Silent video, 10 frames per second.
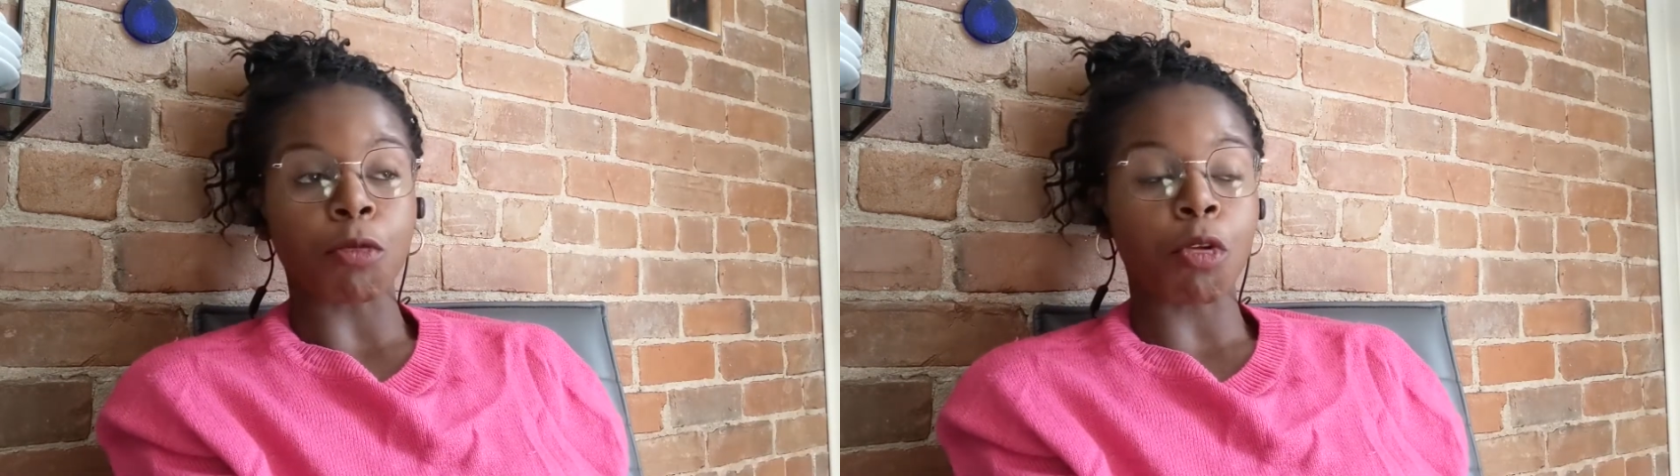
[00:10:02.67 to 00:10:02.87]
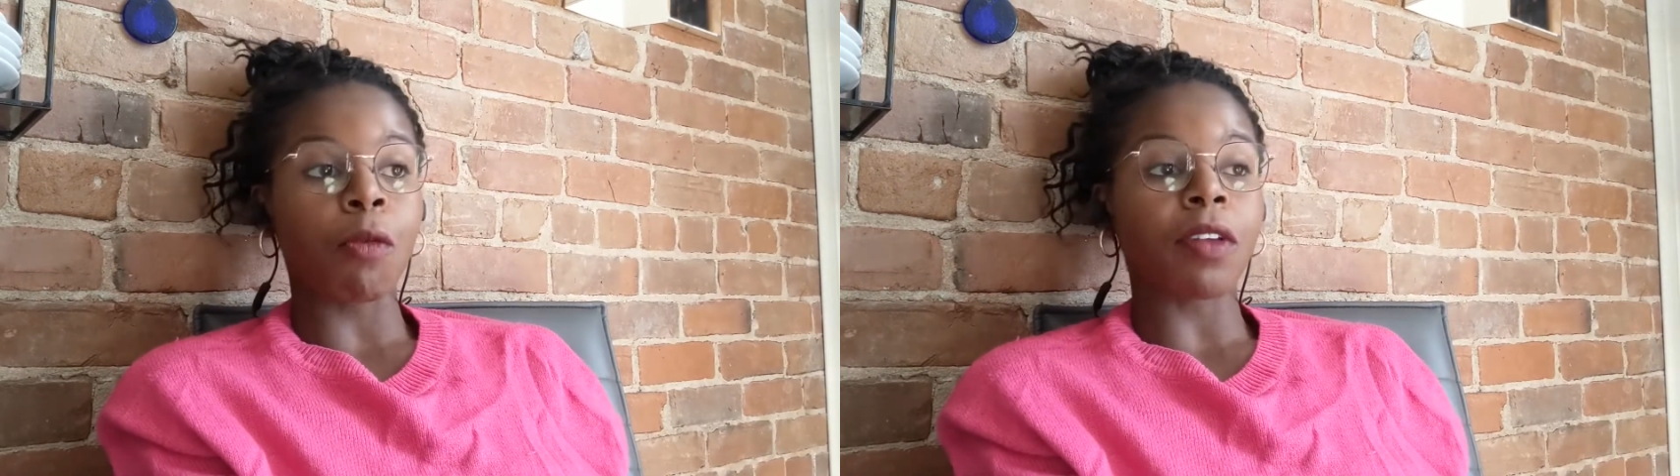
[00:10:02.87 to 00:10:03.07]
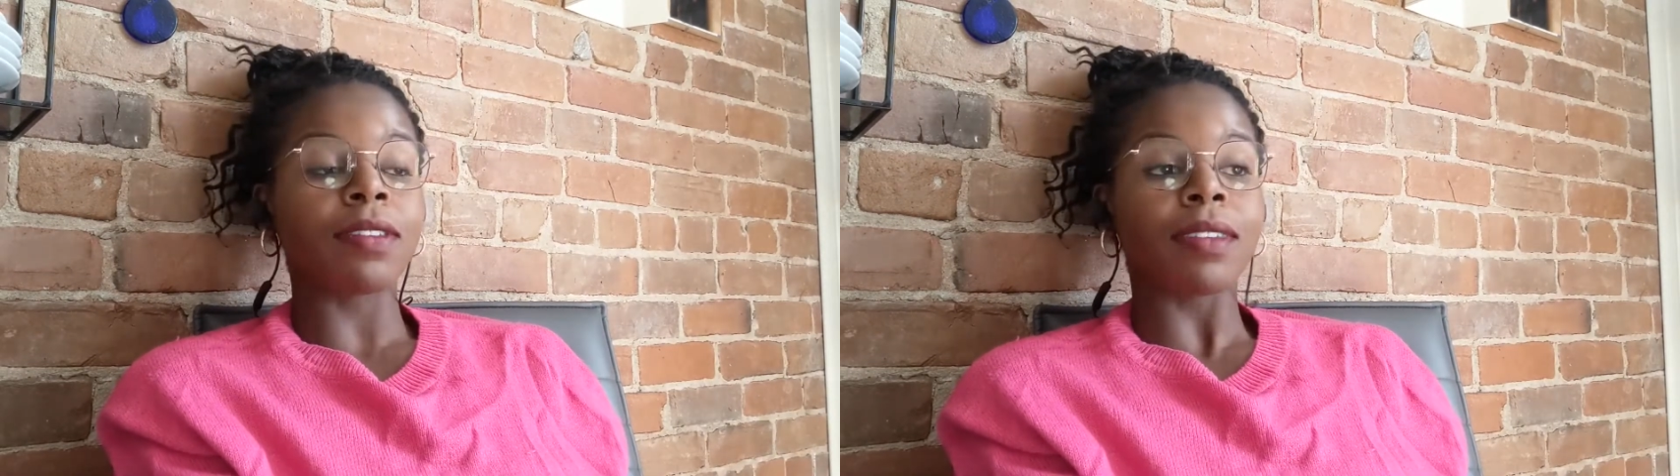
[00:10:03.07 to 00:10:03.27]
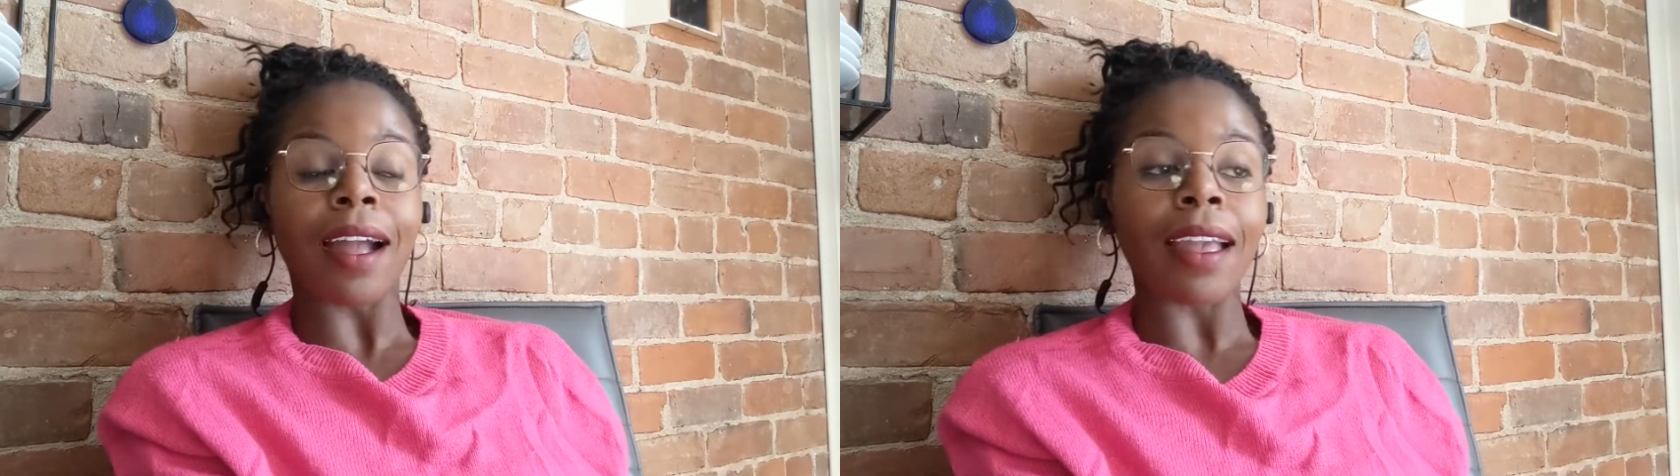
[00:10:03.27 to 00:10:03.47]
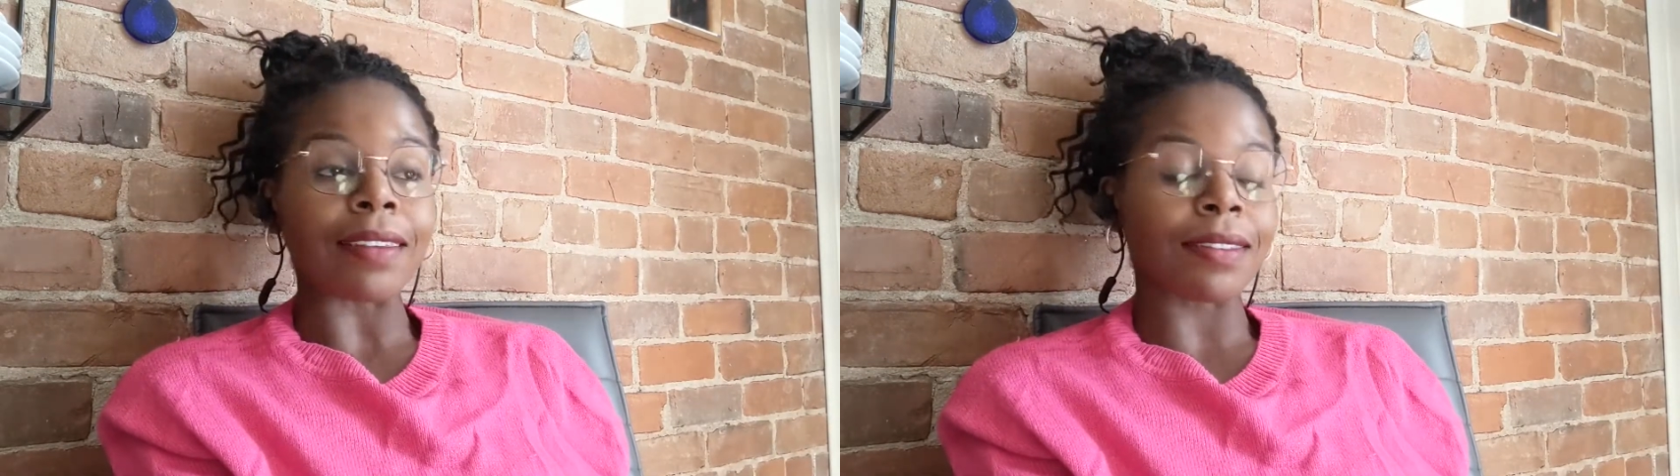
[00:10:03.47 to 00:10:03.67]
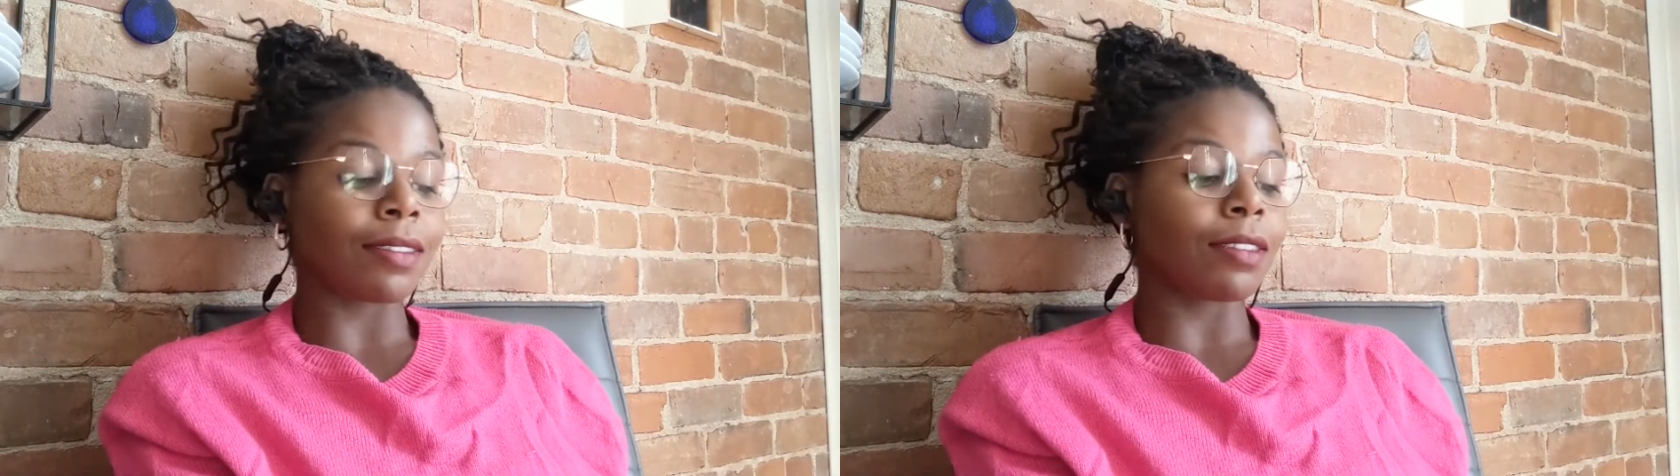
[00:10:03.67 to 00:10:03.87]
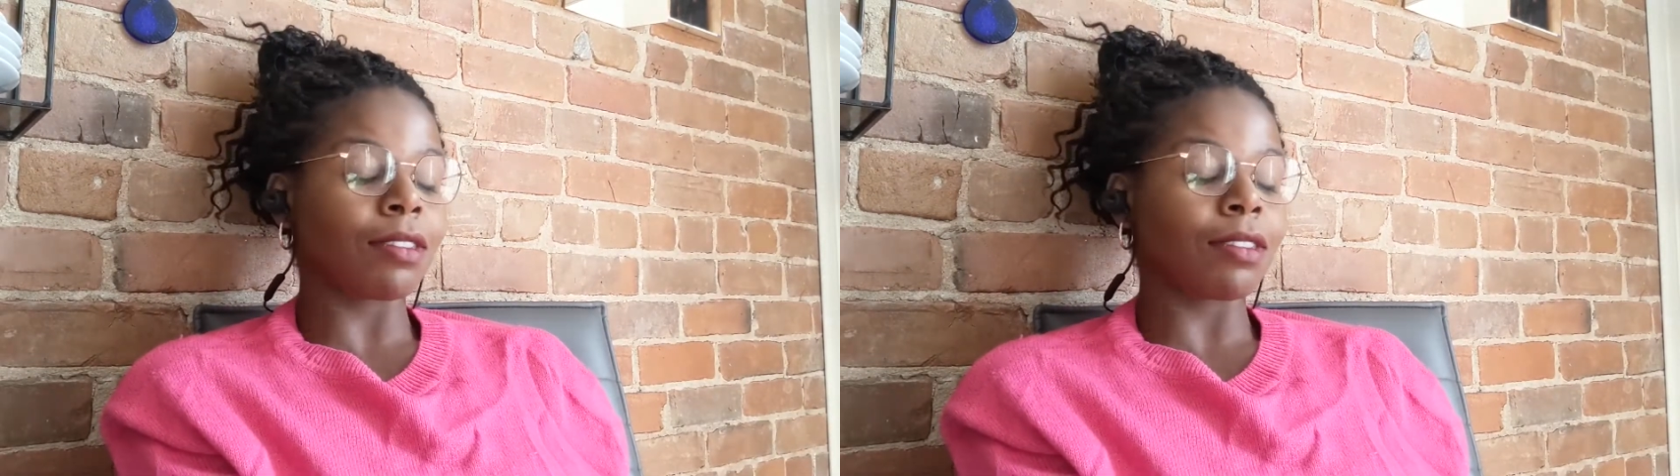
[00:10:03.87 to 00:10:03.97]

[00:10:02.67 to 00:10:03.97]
So it was nice